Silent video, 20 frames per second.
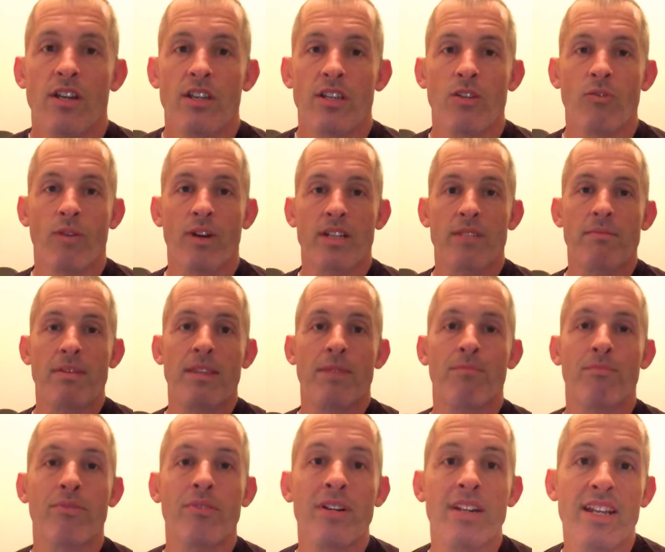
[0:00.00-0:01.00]
you want to be the
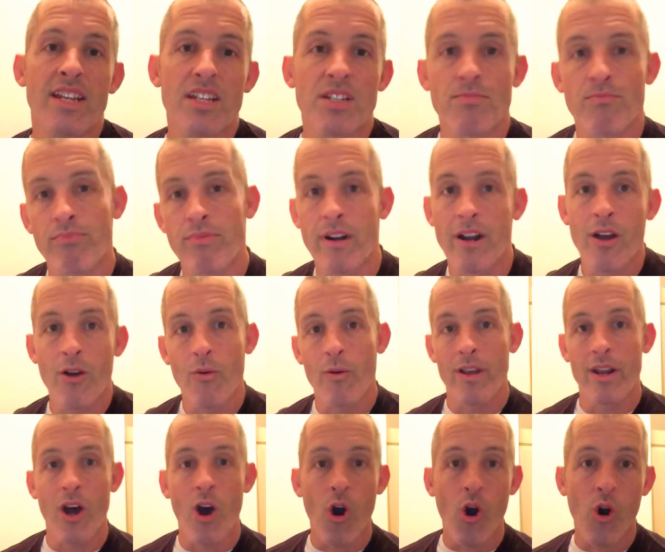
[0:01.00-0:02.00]
prettiest bro
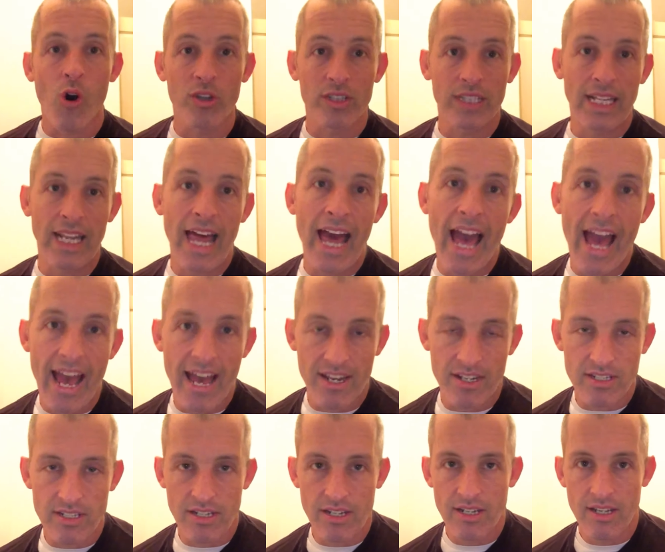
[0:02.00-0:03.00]
in all the
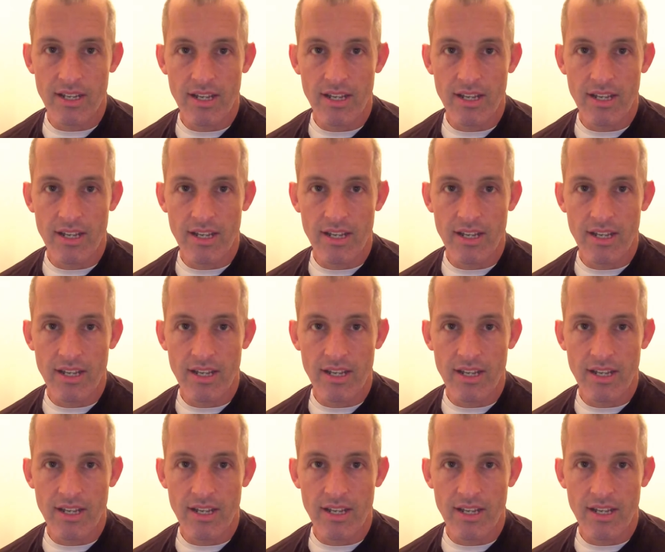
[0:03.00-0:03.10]
land.